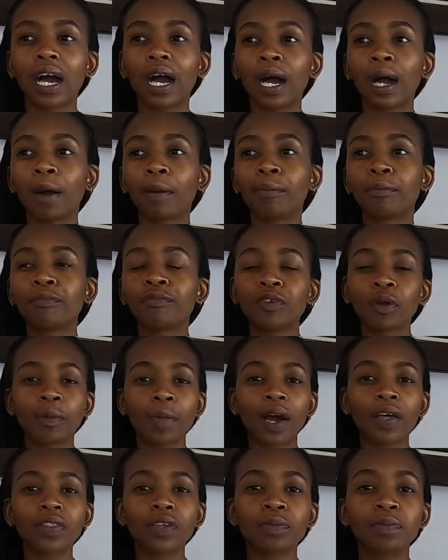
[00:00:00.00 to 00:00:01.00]

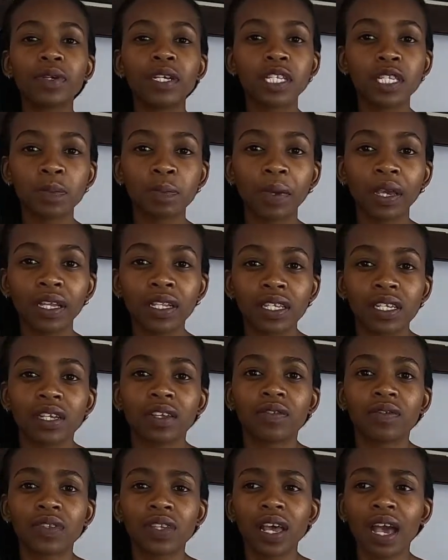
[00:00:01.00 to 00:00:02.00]
from other
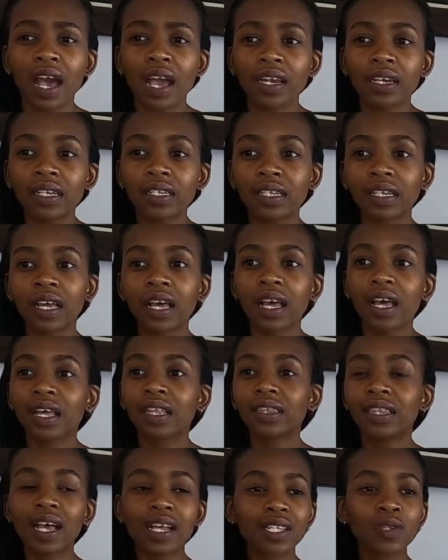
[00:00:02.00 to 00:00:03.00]
perspectives. And
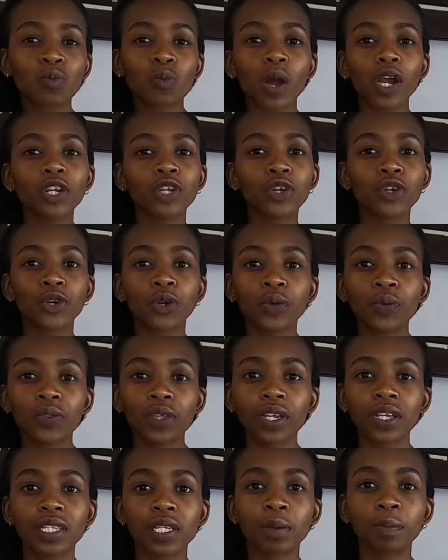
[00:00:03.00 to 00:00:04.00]
that's what
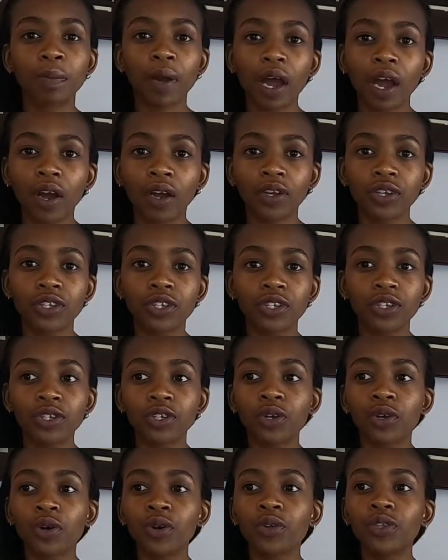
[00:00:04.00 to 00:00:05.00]
growth is about.
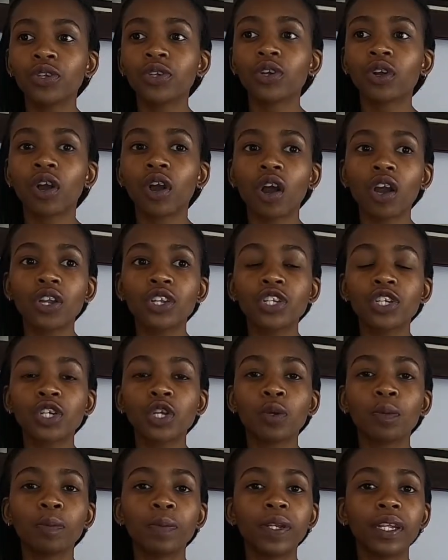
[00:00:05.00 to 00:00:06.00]
You can't
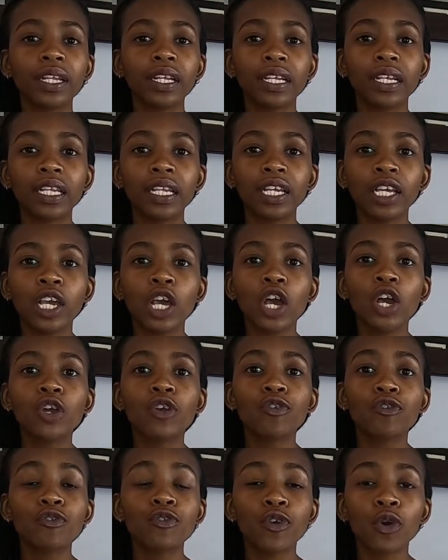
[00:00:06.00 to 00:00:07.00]
completely
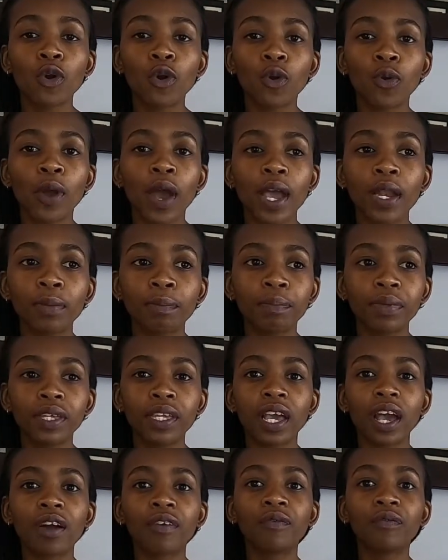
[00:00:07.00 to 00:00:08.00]
grow and
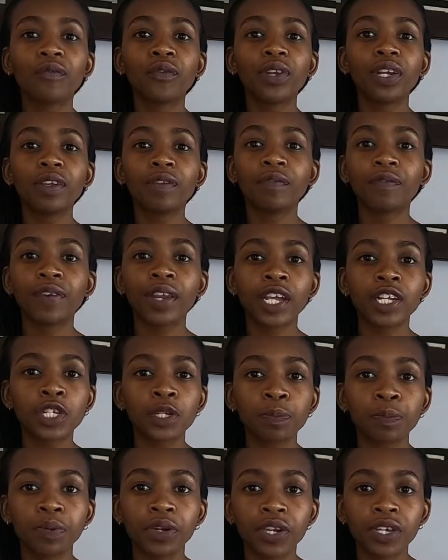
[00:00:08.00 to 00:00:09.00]
be a fully
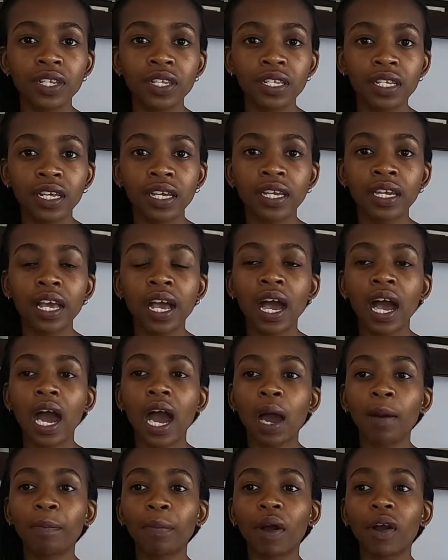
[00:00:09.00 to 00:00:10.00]
fledged person
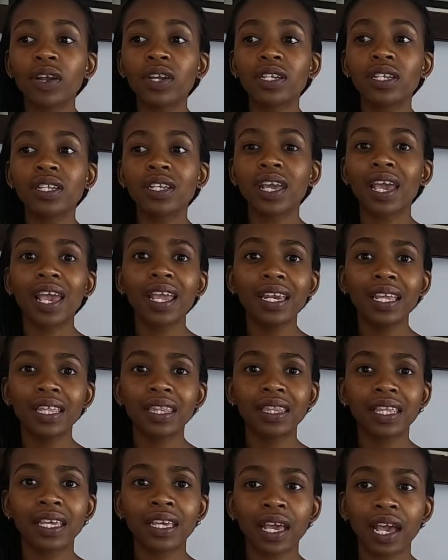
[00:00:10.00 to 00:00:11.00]
about
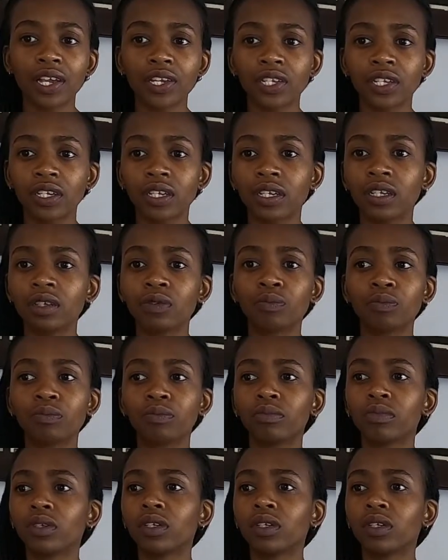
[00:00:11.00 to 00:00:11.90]
anything actually